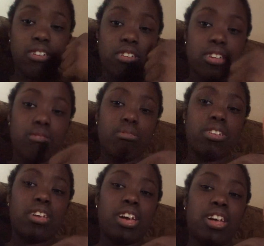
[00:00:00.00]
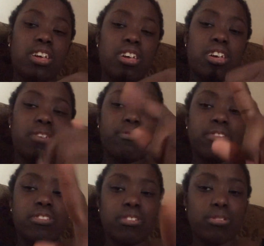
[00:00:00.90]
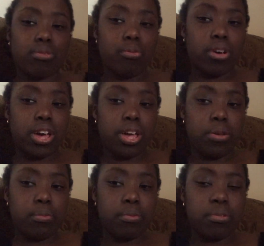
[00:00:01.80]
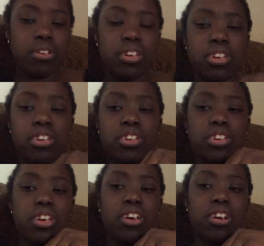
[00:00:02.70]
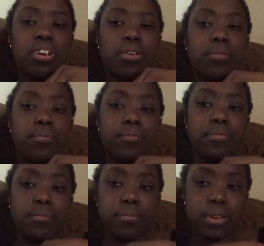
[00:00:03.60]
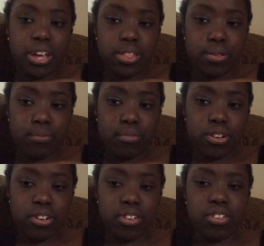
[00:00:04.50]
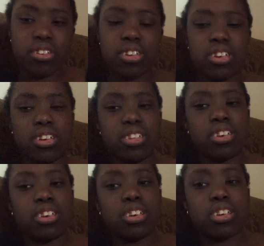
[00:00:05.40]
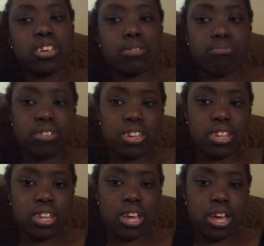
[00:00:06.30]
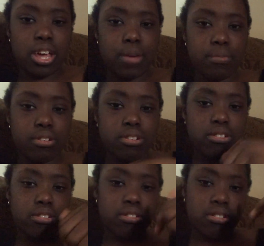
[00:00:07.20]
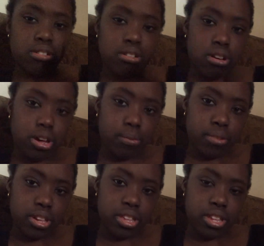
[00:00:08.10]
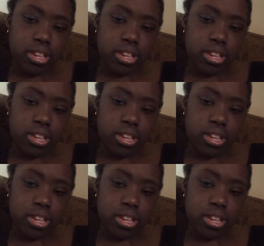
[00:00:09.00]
Does me like it, subscribe, share, buy some merch, hit comment tab, comment,